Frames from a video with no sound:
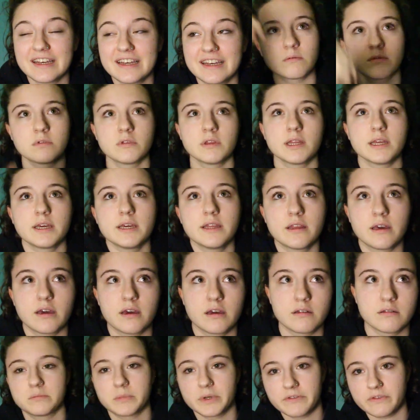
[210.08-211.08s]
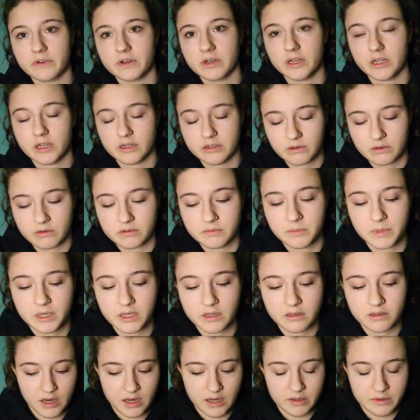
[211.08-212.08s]
One thing that my friend had told
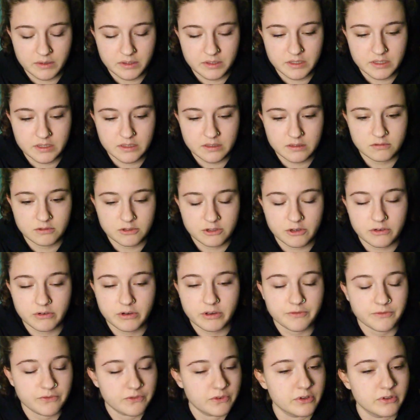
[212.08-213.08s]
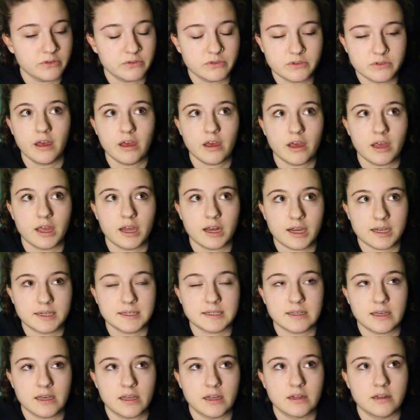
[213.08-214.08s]
me, I was so confused, and I
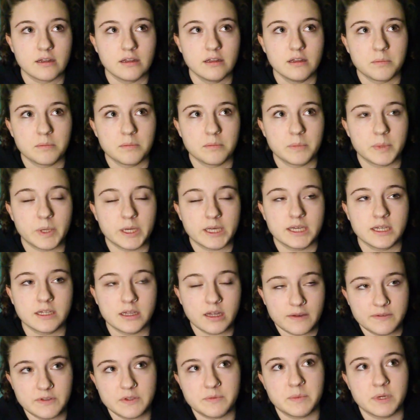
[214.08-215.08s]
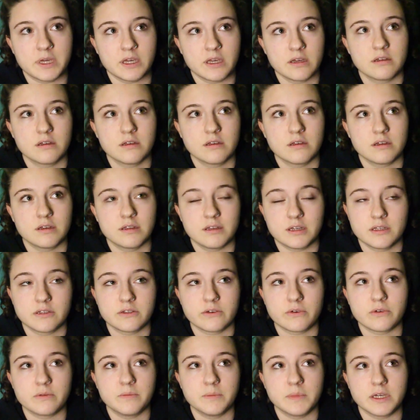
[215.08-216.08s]
said, but he loves me. And they
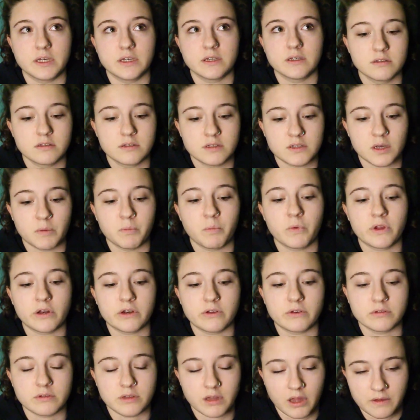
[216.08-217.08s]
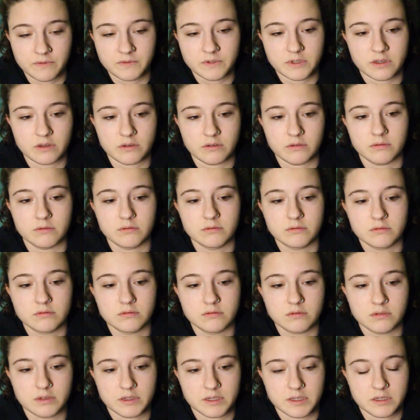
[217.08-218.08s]
told me, someone who loves you
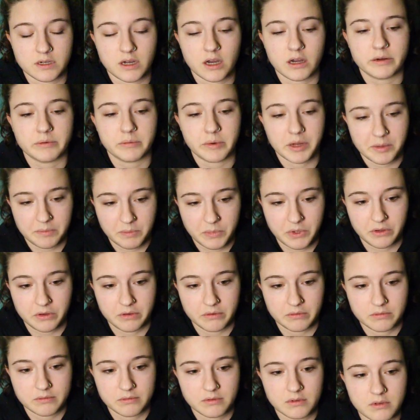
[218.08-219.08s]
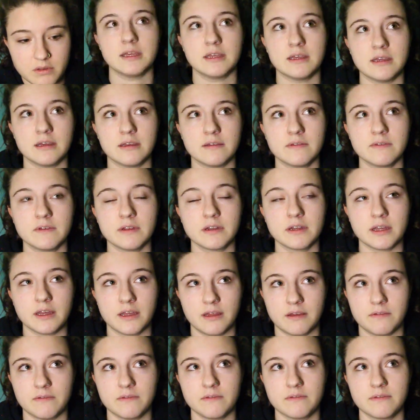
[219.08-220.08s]
does not rape you. Even
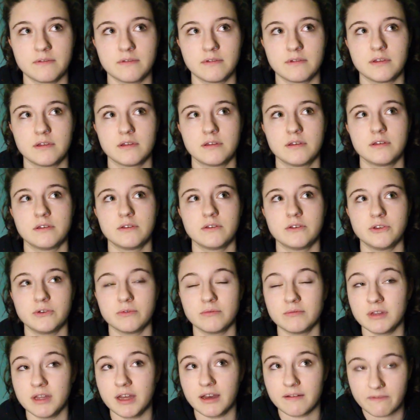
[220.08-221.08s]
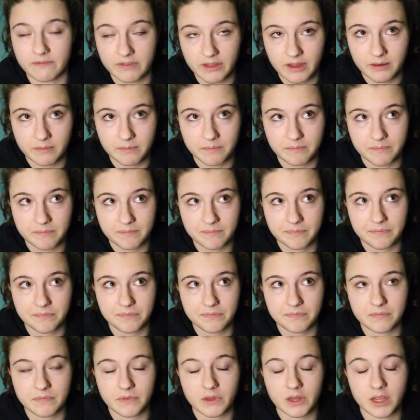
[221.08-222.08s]
if you love them
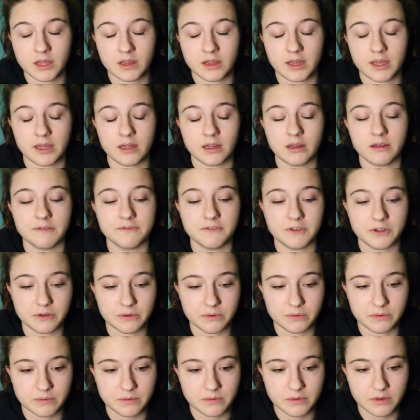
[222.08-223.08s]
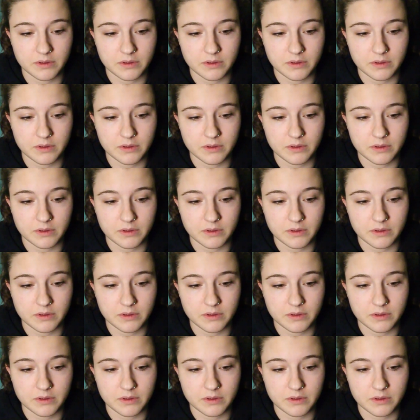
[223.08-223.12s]
and they love you,